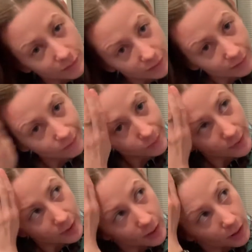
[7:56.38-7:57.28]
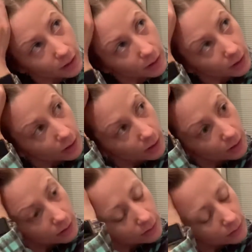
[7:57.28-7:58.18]
It's kind of thin,
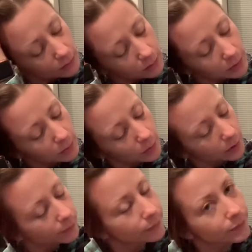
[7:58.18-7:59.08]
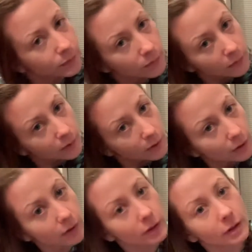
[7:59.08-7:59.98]
so a little bit more.
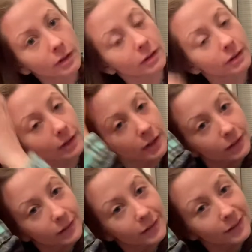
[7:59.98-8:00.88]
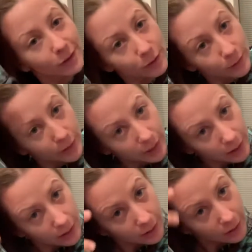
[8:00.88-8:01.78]
All right, 3